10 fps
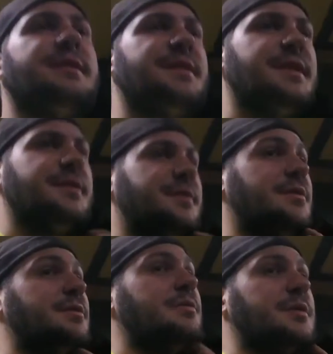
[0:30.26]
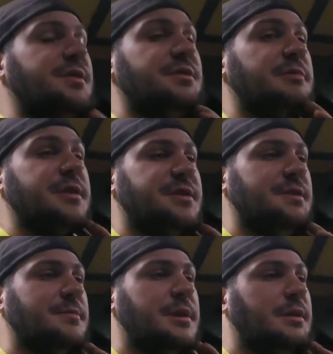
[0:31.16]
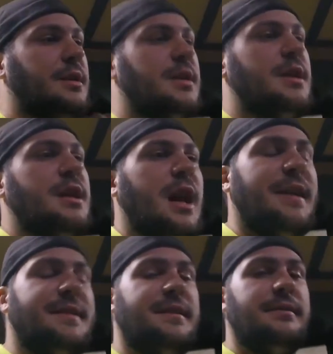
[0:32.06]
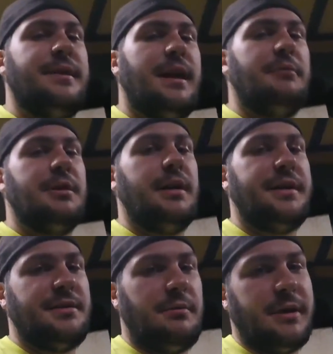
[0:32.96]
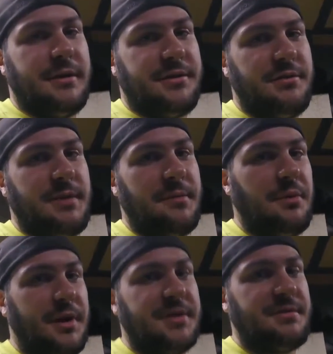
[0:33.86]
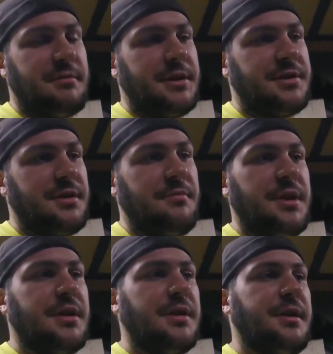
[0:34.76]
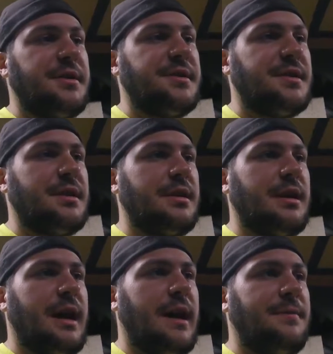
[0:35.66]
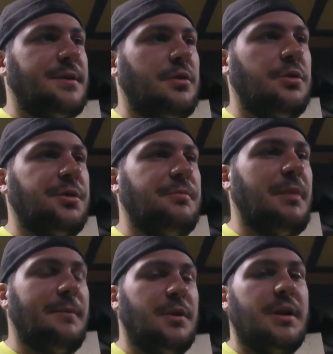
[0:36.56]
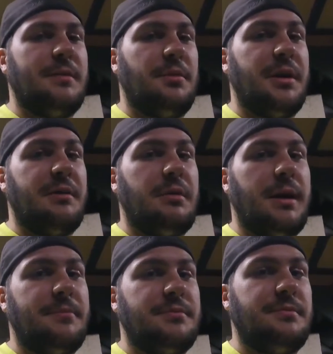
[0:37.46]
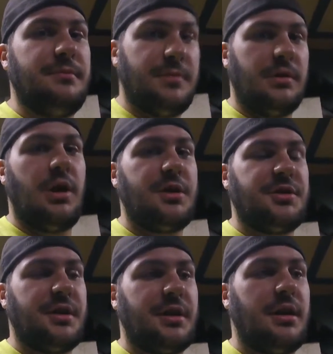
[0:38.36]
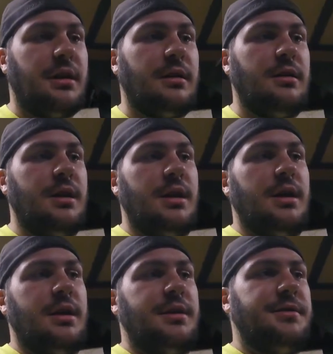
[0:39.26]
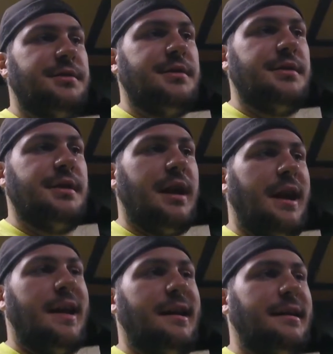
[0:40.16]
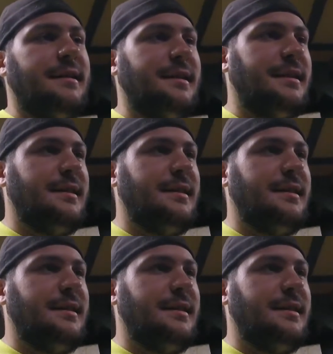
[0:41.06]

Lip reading: it into a switch somewhere. Ideally, I would like to wire it to my brake switch because I have to hold my foot on the brake when I'm launching the car, and